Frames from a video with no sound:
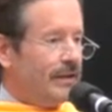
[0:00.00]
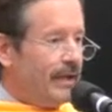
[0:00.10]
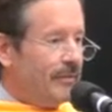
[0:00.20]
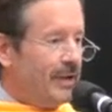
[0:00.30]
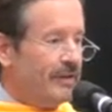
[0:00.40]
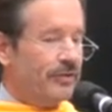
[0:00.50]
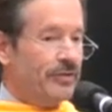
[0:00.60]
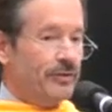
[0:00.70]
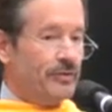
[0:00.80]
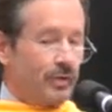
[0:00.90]
that means
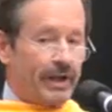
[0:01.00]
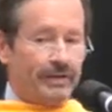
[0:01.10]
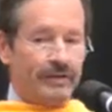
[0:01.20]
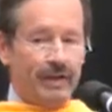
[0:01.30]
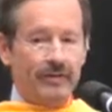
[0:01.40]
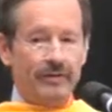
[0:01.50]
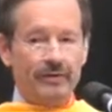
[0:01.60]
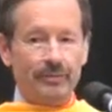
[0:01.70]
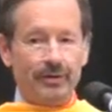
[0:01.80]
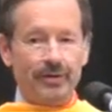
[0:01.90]
the direct and
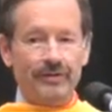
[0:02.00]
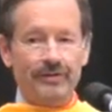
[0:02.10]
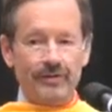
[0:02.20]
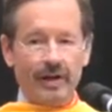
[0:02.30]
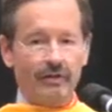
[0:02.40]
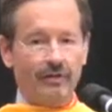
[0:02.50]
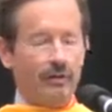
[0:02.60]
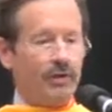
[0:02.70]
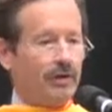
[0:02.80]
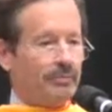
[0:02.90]
obvious approach is not going to
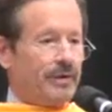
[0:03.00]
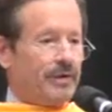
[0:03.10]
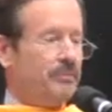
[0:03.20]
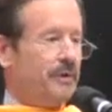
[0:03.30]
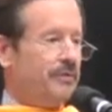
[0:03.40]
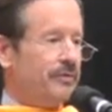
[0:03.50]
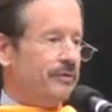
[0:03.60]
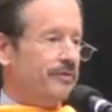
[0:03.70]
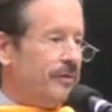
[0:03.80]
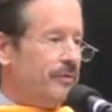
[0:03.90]
work because probably
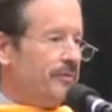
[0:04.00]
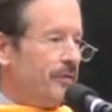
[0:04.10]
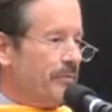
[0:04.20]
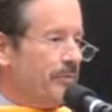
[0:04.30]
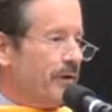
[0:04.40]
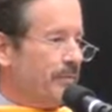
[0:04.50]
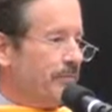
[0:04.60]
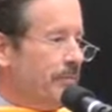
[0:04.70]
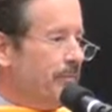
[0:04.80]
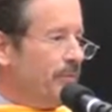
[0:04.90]
some very smart
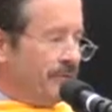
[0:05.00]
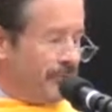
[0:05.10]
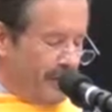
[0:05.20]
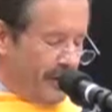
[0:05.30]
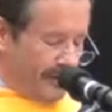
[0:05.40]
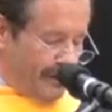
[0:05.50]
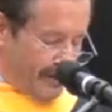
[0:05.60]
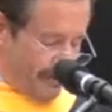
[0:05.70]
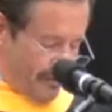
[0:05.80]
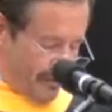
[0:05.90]
people have failed to
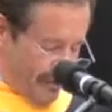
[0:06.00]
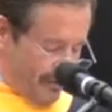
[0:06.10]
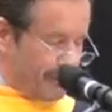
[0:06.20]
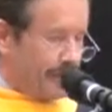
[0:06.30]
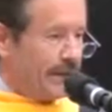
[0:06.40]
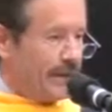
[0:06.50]
answer the question.